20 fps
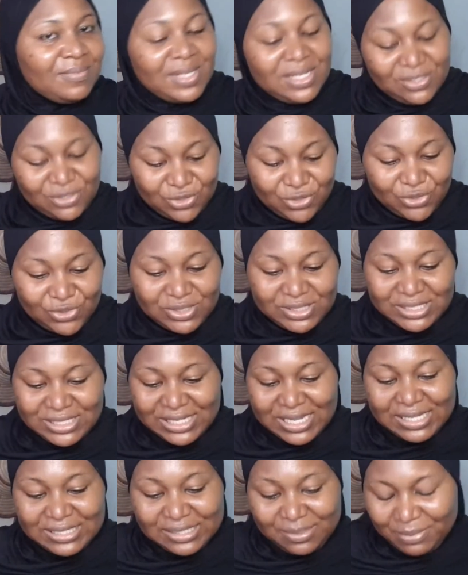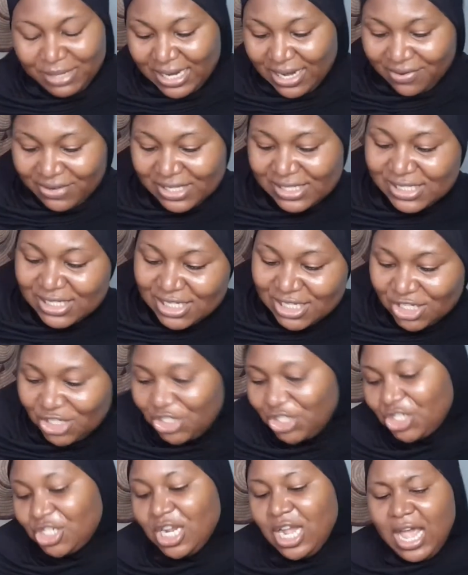So you see their similarity
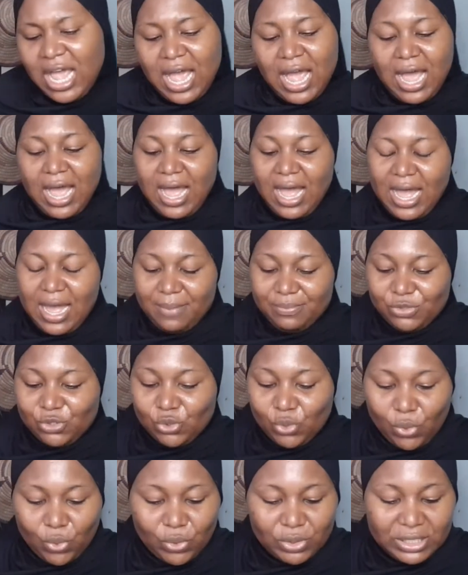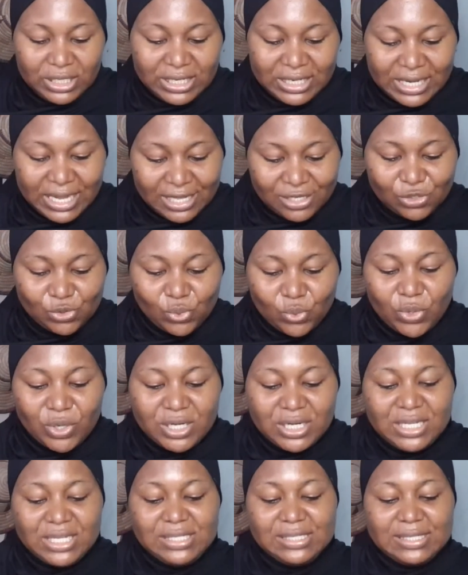ish. So the next
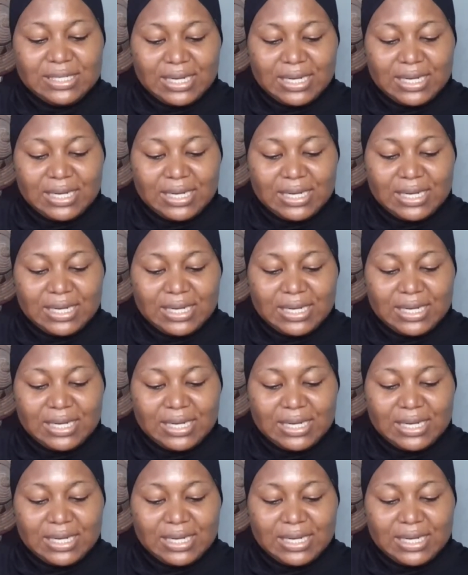one is